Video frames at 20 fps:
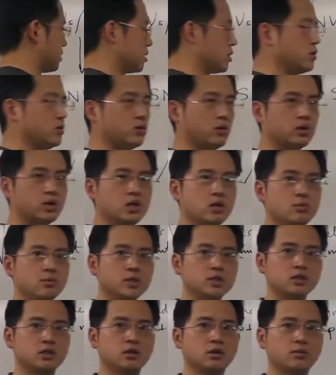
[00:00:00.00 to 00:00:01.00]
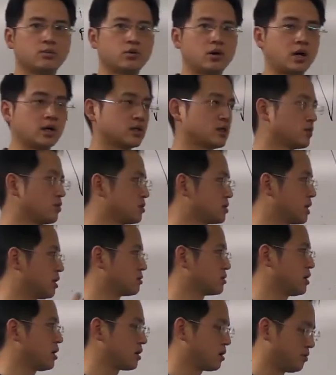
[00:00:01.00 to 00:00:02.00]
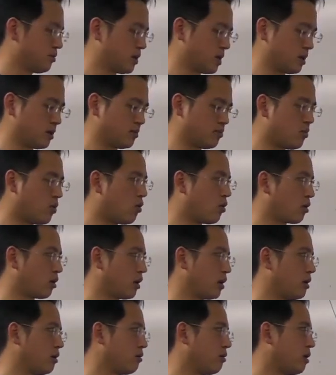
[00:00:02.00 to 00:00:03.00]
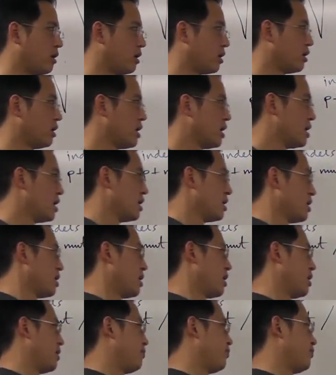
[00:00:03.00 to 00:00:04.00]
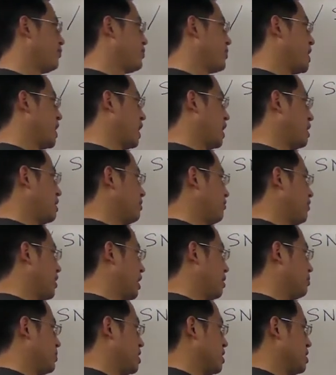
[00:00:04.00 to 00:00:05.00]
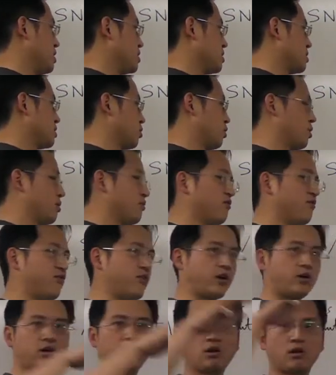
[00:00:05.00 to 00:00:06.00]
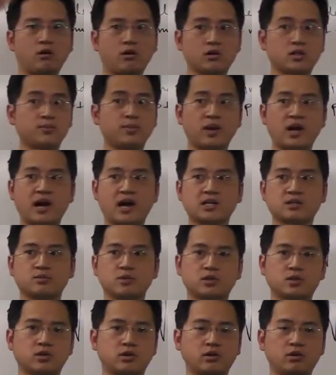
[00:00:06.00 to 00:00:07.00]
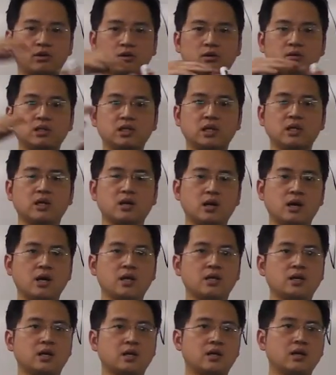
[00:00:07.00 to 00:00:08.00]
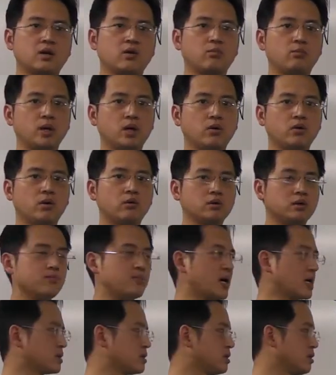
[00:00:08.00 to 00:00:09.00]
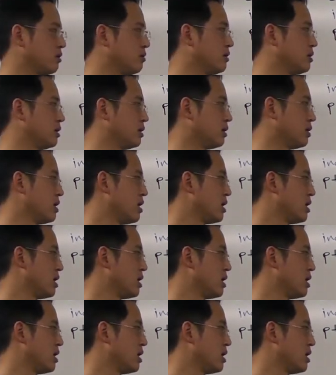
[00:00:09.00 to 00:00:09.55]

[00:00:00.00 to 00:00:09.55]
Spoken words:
So during the Human Genome Project, which I'll talk a bit more later on, they developed these sort of very large plasmids, circular DNA that can be grown in bacteria.